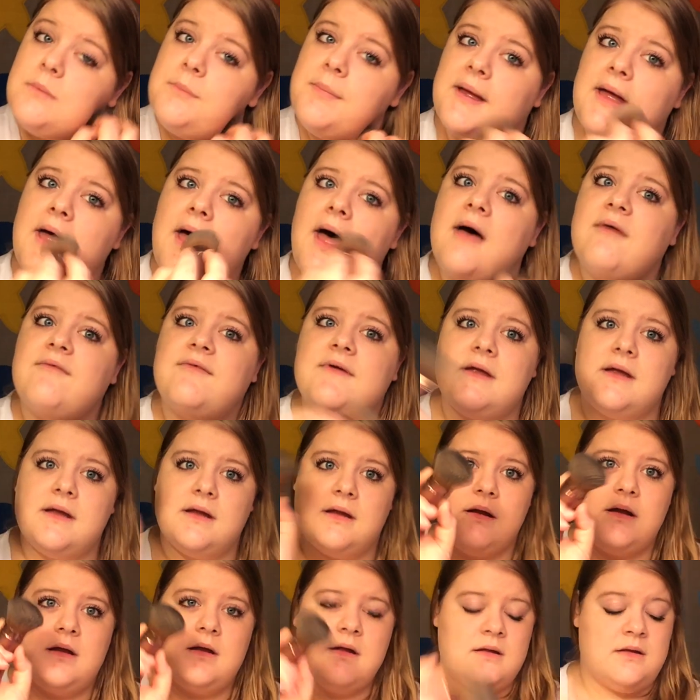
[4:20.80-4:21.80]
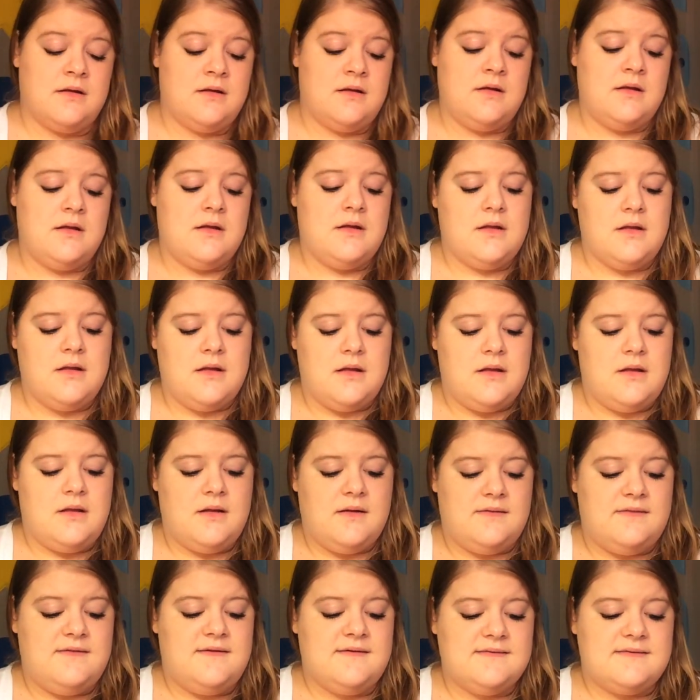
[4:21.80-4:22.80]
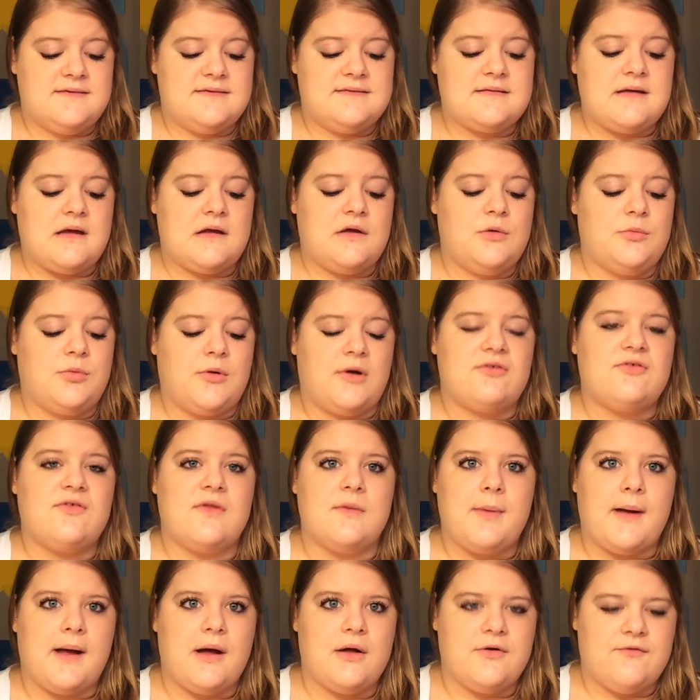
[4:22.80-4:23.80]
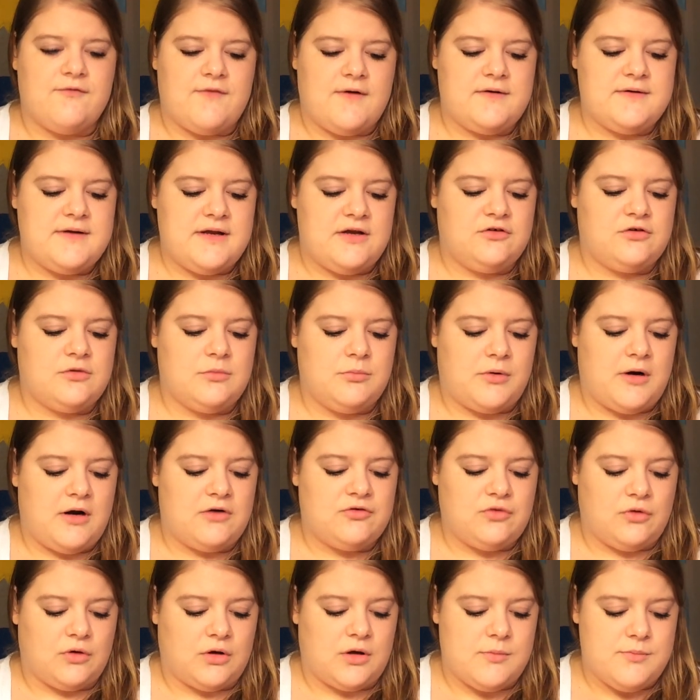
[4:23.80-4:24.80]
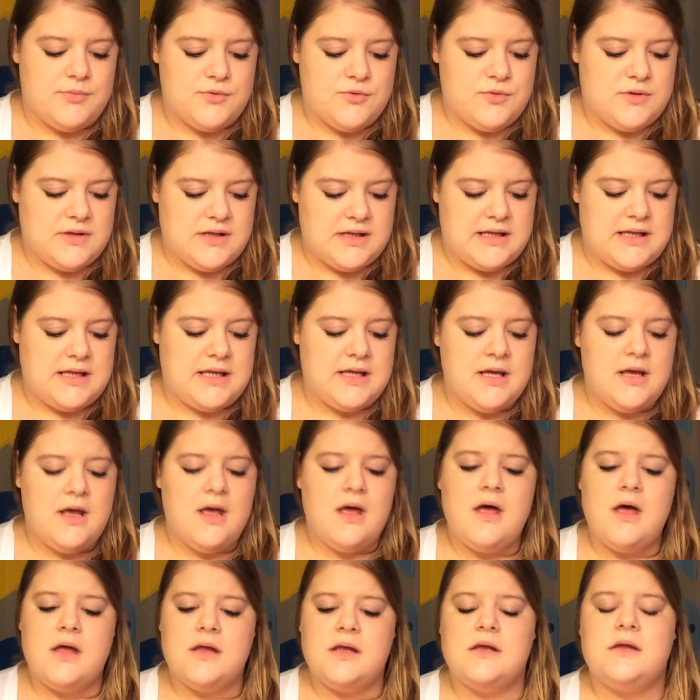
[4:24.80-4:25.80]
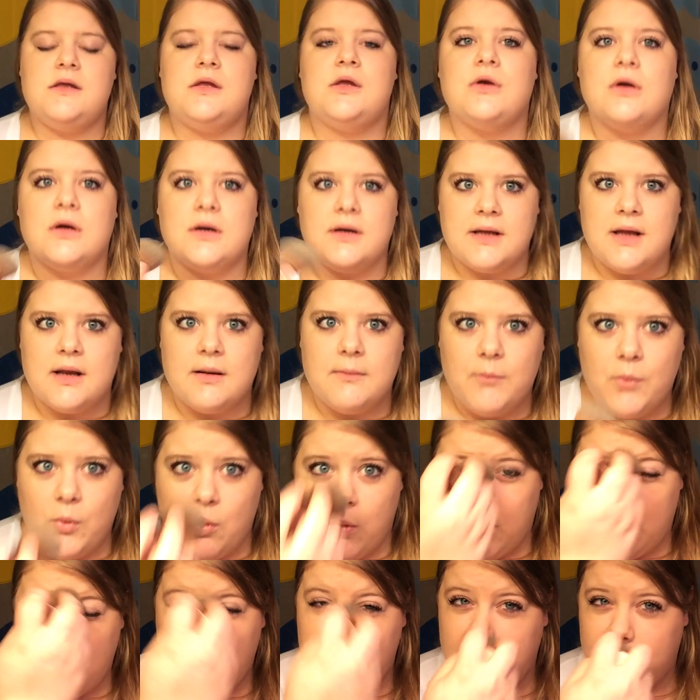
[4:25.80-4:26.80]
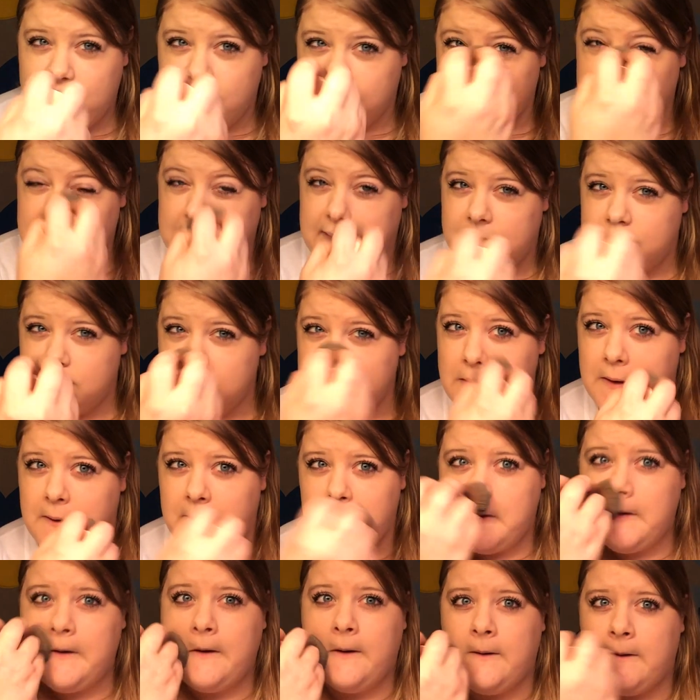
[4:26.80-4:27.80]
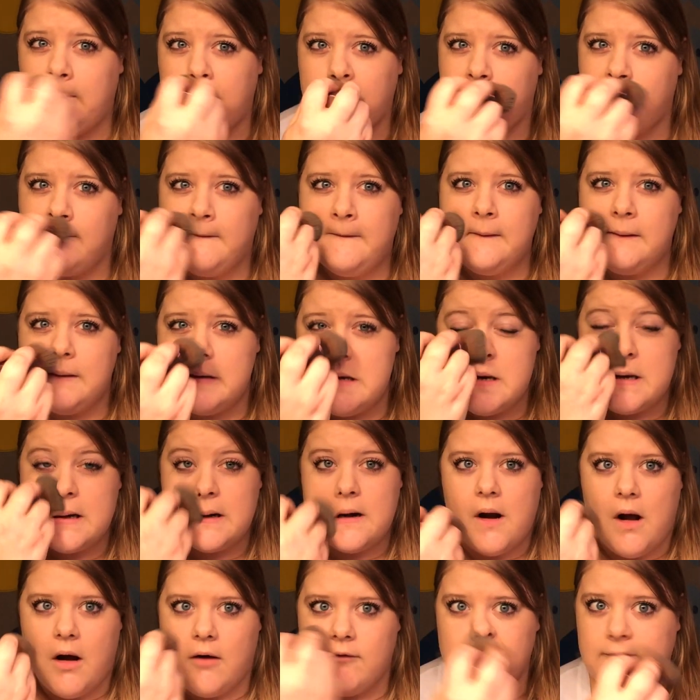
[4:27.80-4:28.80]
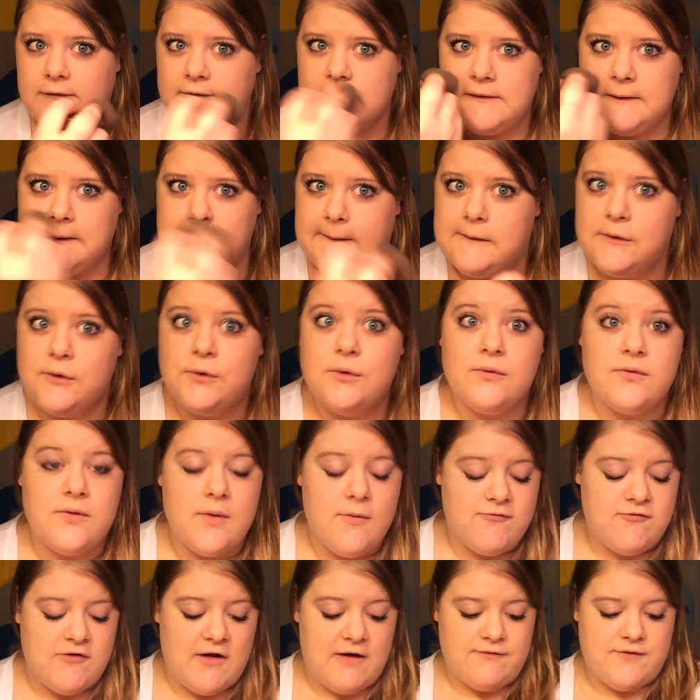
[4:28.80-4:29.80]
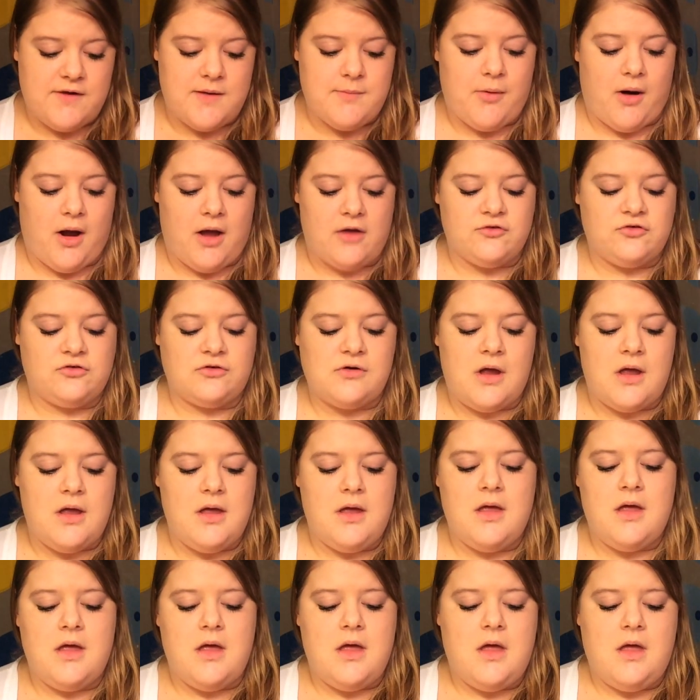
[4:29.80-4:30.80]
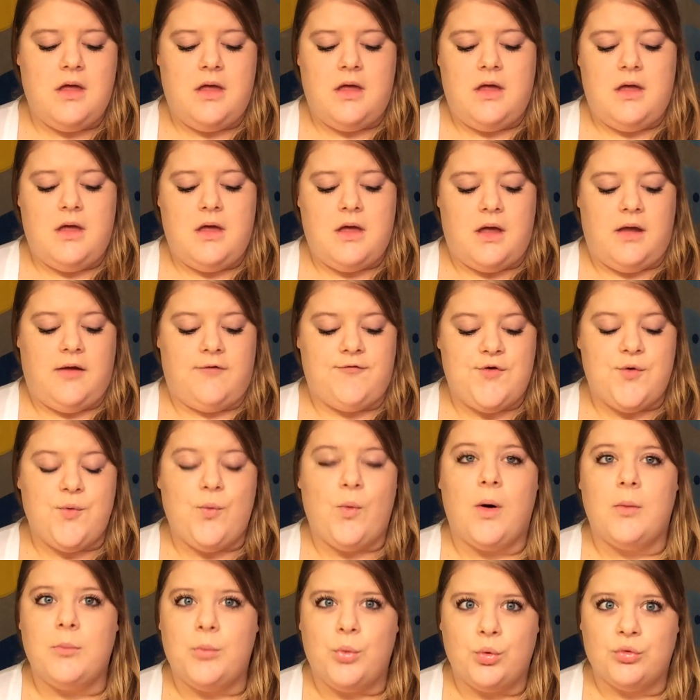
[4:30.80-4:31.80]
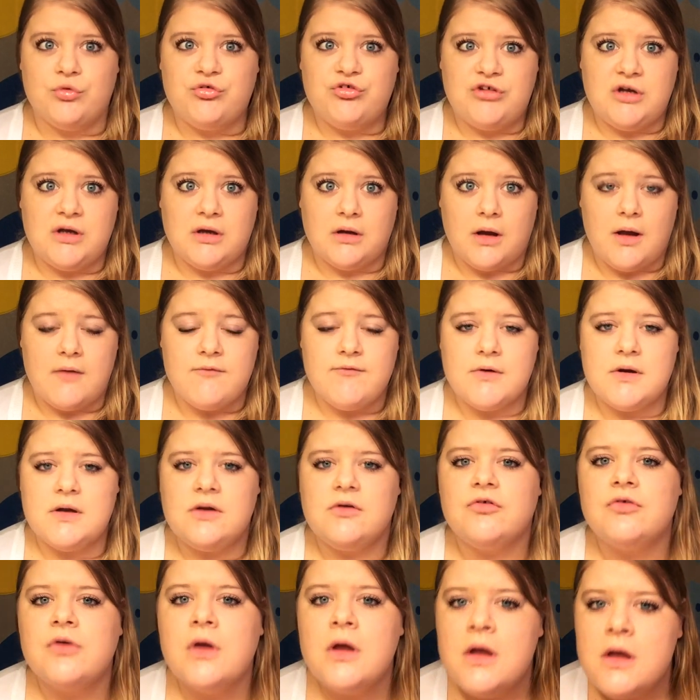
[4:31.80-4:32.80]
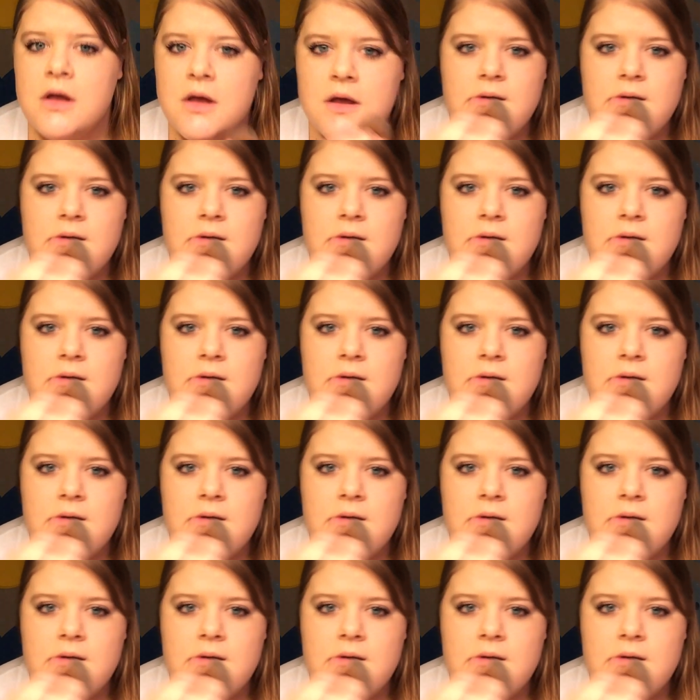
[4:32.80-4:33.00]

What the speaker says: But having this style brush, the powder foundation brush or kabuki, you're going to get more coverage. You can obviously do the fluffy brush if you want more sheer coverage.